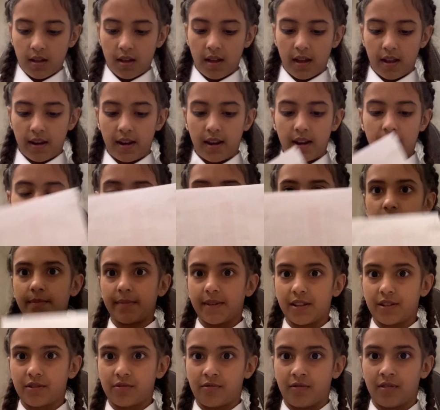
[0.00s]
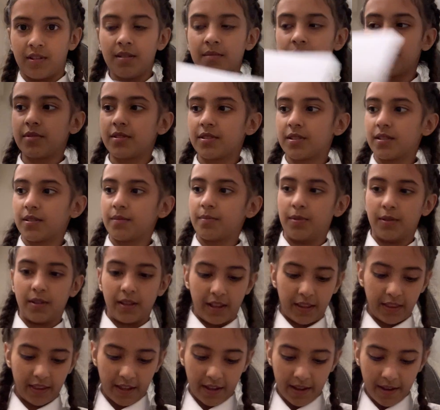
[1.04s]
And then here's my script, put
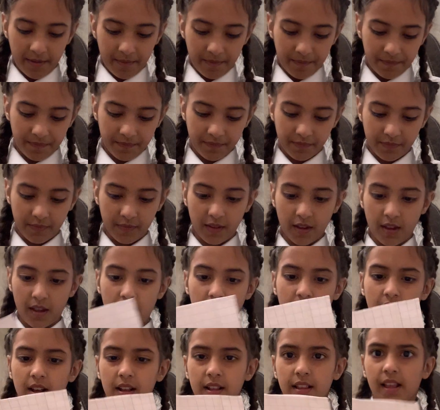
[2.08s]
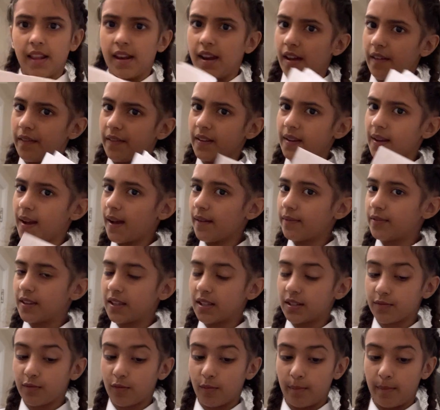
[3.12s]
that there. And I think I have
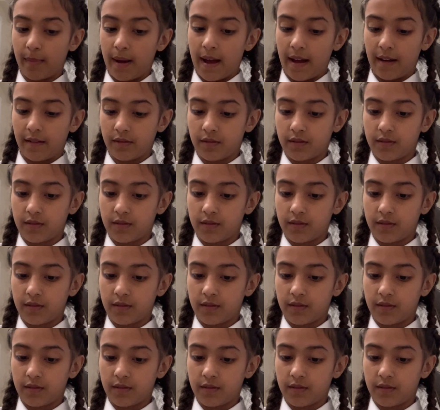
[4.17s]
this for maths.